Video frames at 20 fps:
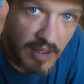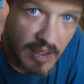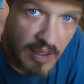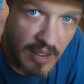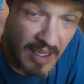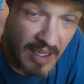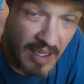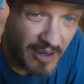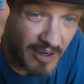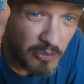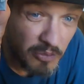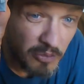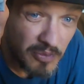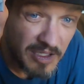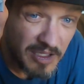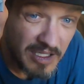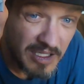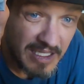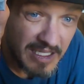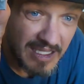And I
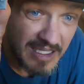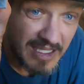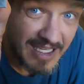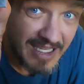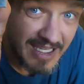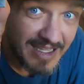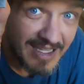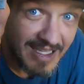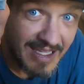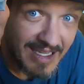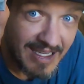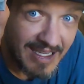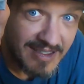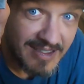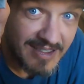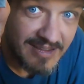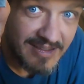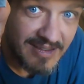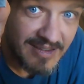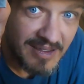really like that.
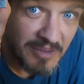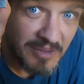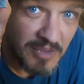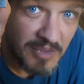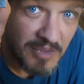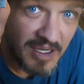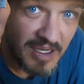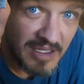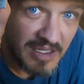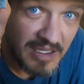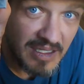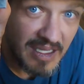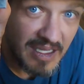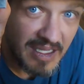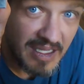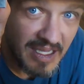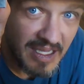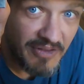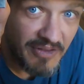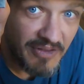I mean, I like
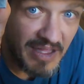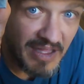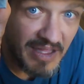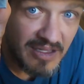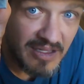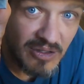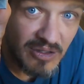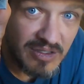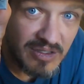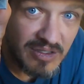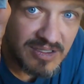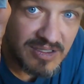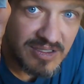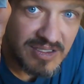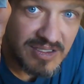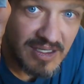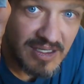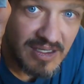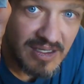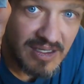how that looks.
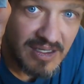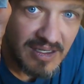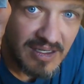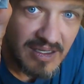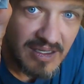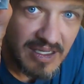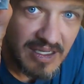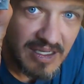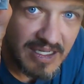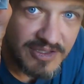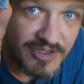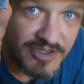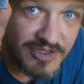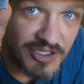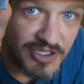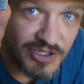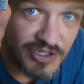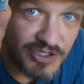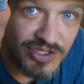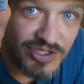It
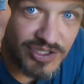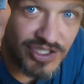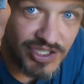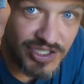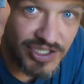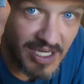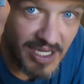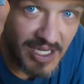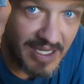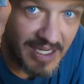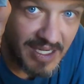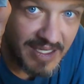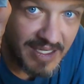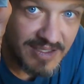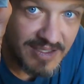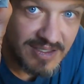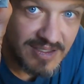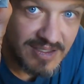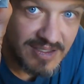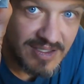just
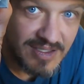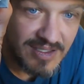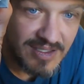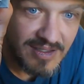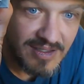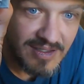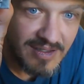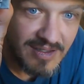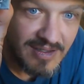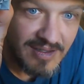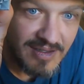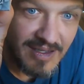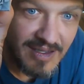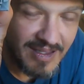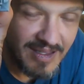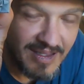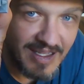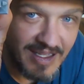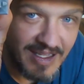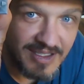shines,
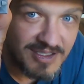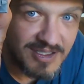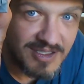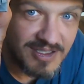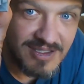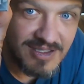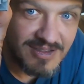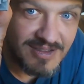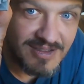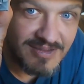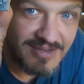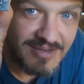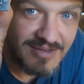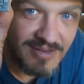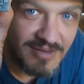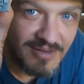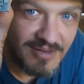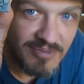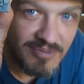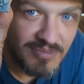and that is
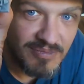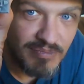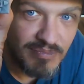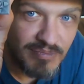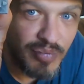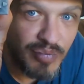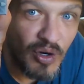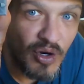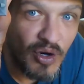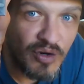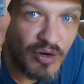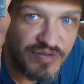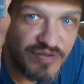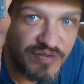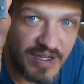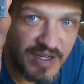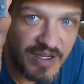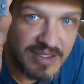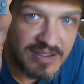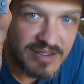
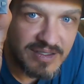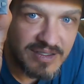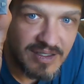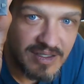perfect.